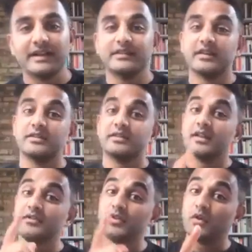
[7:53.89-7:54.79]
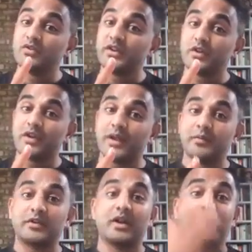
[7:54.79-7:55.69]
And he says, if you don't see your
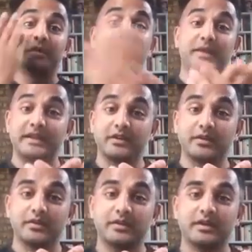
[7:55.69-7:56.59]
grandmother, I'm going to beat you.